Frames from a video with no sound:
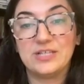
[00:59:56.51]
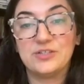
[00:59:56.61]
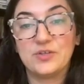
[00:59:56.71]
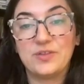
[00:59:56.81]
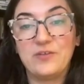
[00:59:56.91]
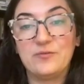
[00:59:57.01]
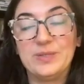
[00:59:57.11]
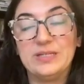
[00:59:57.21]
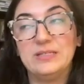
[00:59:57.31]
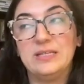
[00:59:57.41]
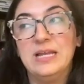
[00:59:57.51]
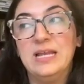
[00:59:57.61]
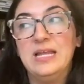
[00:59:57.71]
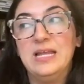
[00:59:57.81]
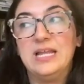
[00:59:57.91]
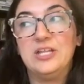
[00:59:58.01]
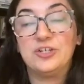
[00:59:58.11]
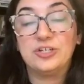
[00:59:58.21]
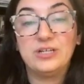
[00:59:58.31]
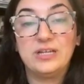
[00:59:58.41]
And so they've been
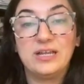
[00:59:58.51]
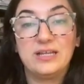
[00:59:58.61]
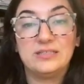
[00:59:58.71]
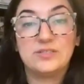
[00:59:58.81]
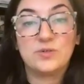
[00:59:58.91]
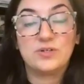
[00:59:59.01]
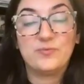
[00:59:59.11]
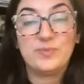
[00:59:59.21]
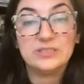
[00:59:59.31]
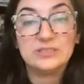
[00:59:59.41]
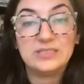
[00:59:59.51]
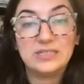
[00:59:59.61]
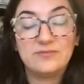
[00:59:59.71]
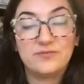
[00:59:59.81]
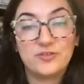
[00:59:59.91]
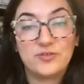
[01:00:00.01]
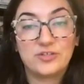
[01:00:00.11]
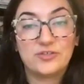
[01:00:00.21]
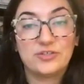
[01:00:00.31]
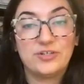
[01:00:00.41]
inuring and sort of building
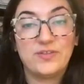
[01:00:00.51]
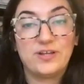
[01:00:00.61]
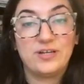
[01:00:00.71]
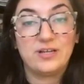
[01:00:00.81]
infrastructure in